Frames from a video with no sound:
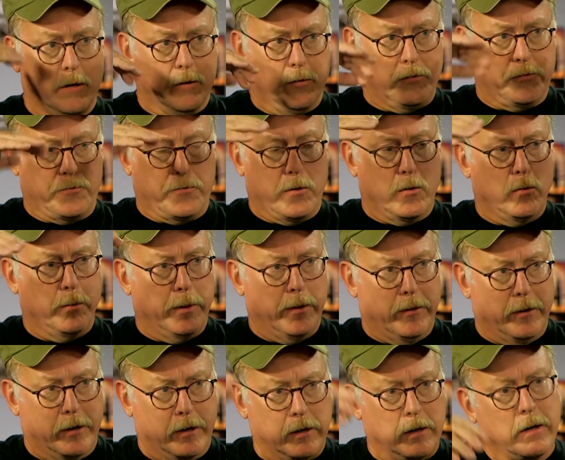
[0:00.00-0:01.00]
there's foam in
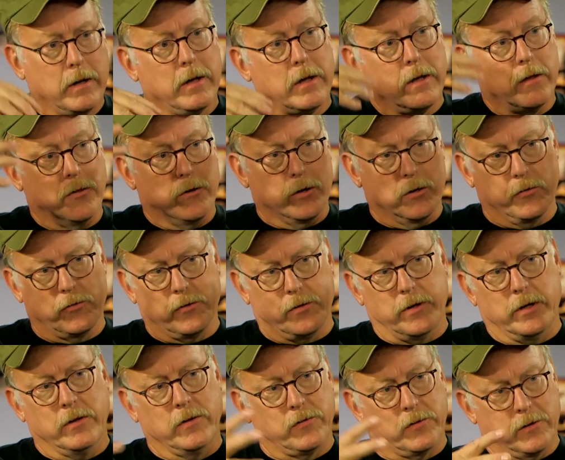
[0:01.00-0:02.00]
there, there's
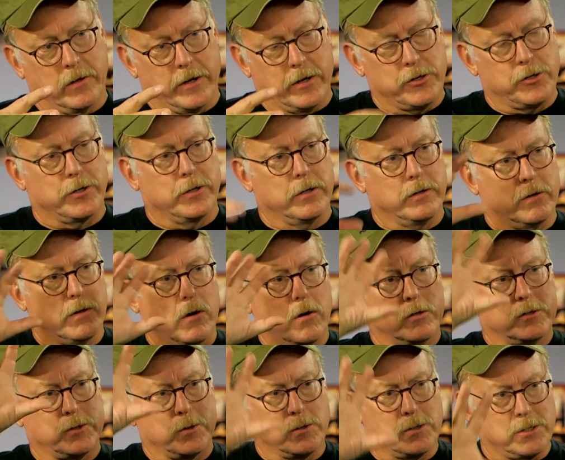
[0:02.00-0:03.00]
insulation, all
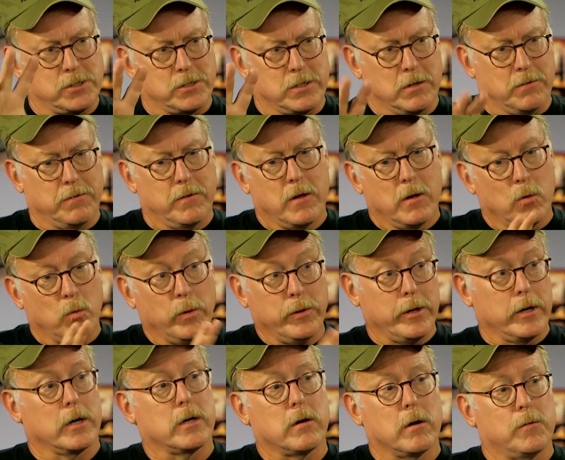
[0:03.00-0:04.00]
sorts of stuff. When the
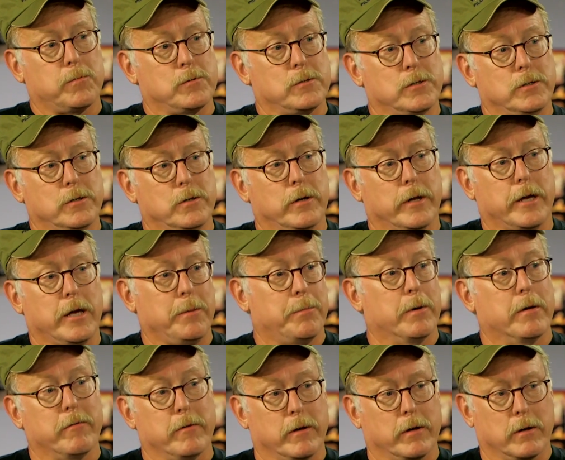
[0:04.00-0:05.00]
aircraft was new, to keep
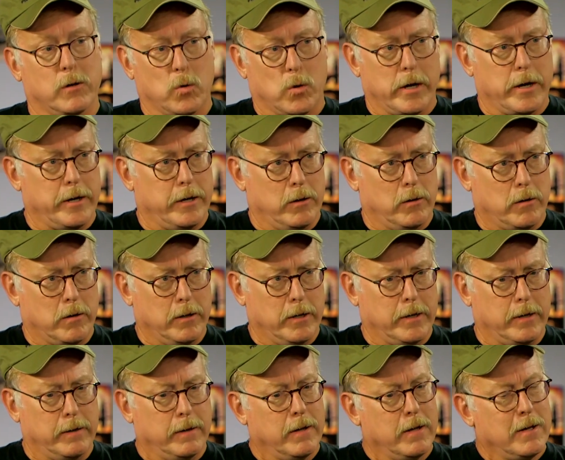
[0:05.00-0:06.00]
everything quiet and all
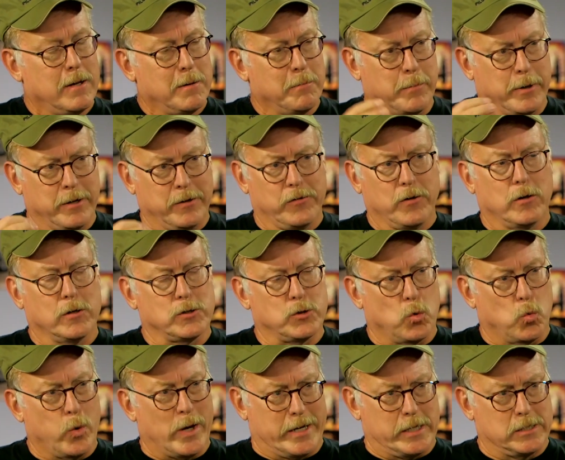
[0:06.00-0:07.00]
that, but it's also
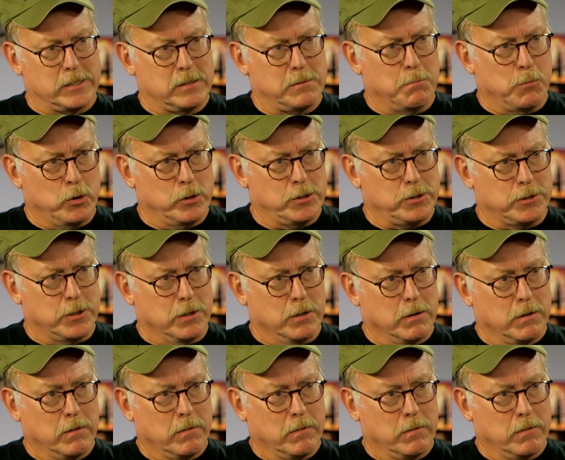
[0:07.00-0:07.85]
wicks, moisture.